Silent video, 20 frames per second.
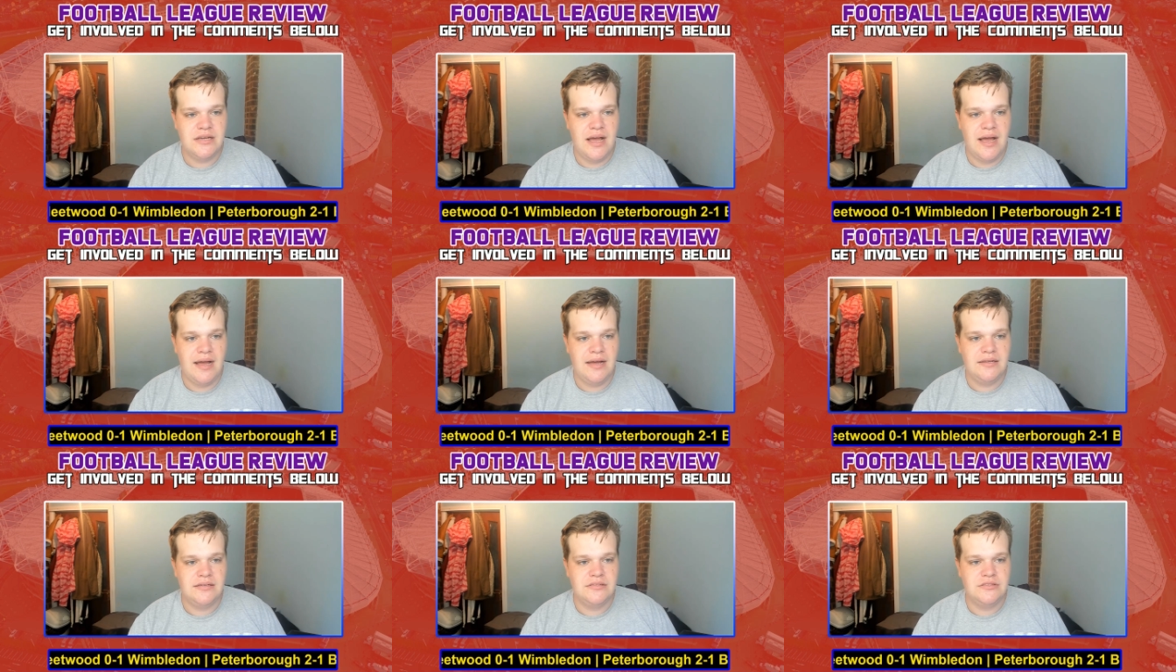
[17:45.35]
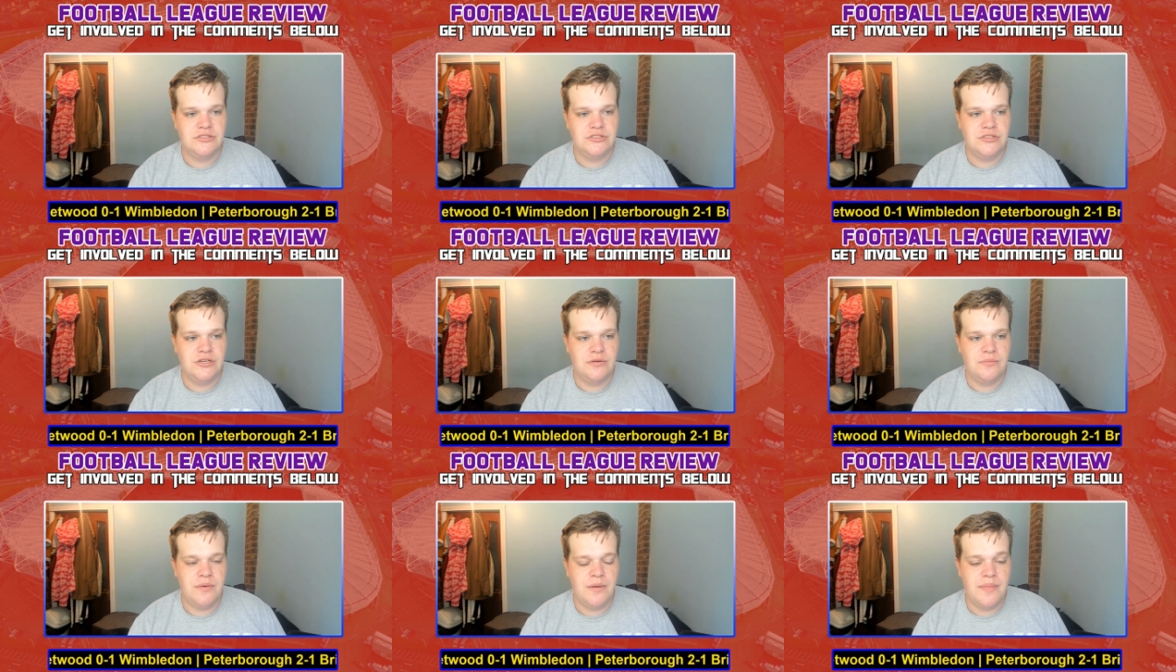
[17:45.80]
and
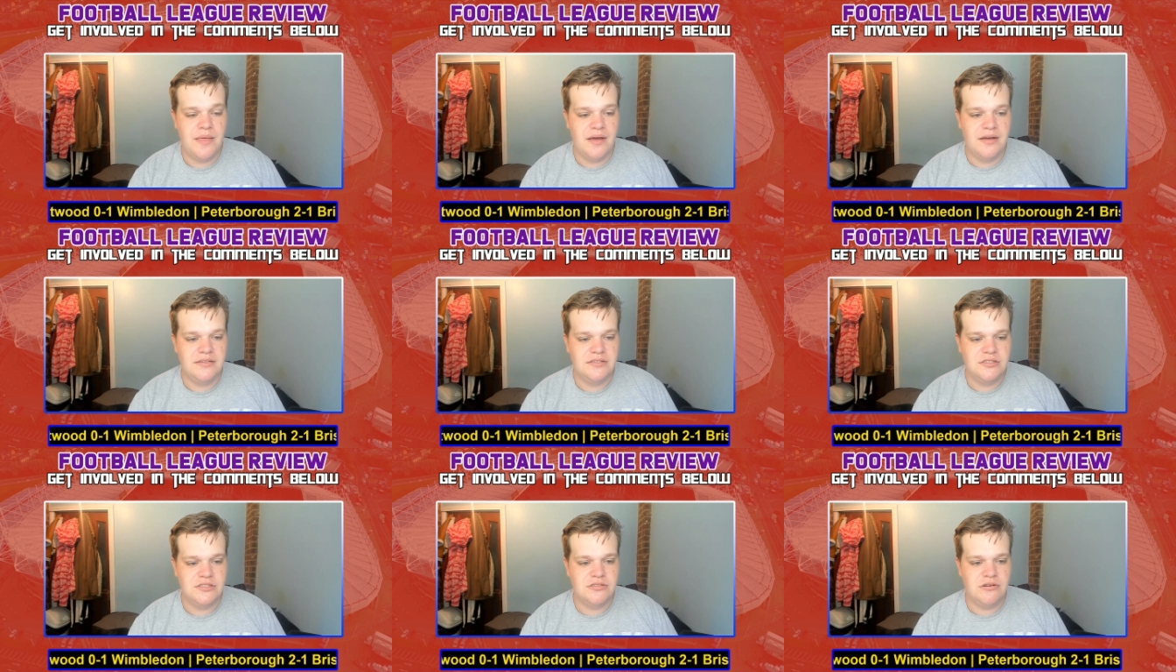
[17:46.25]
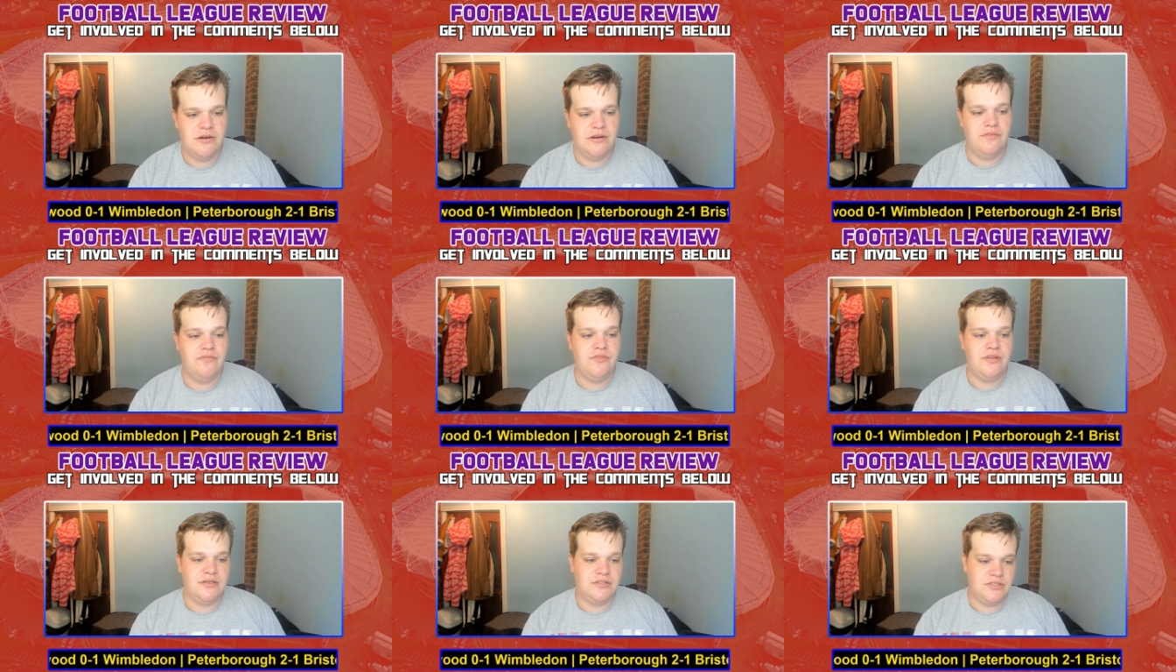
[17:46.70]
maybe that is a sign
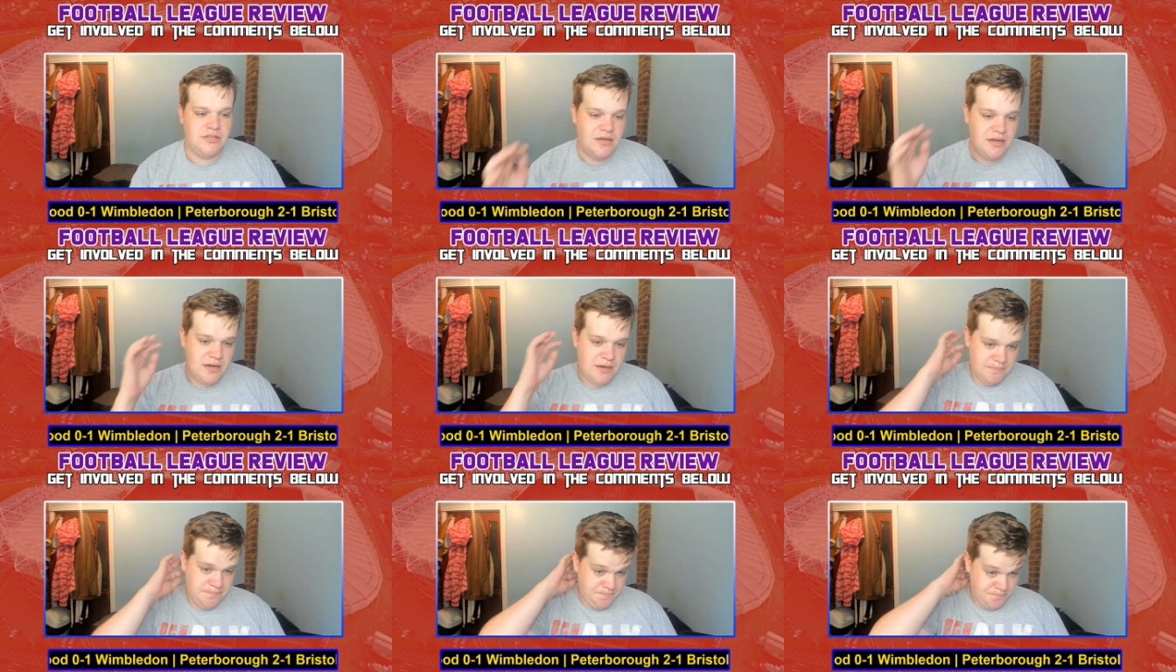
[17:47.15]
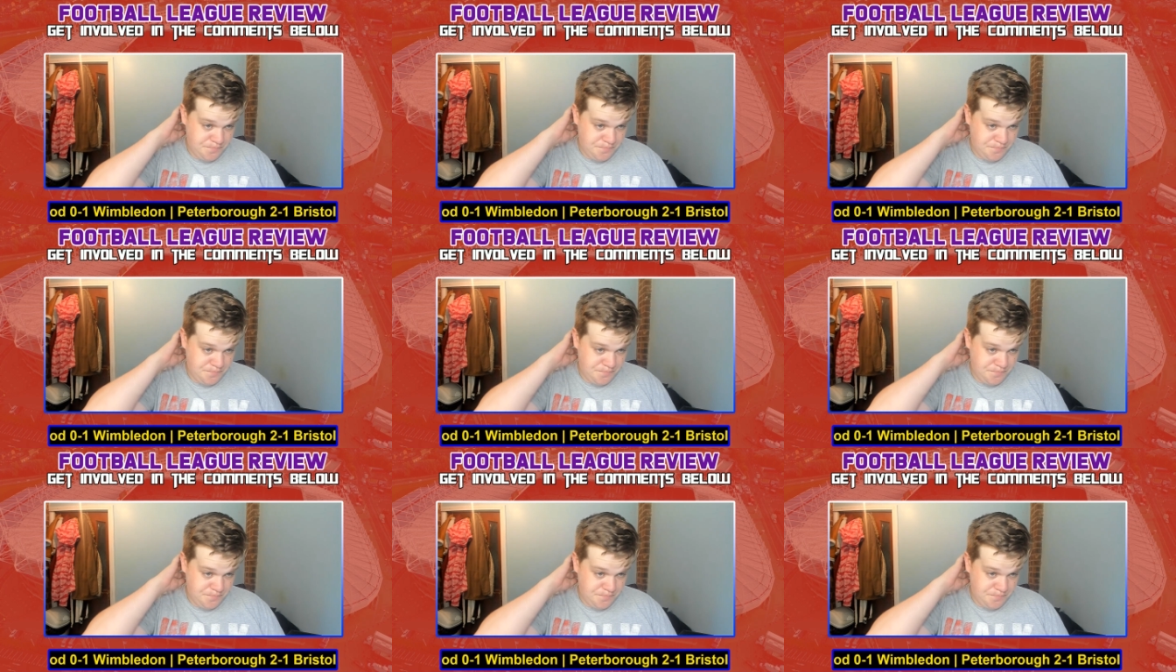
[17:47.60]
of things to come.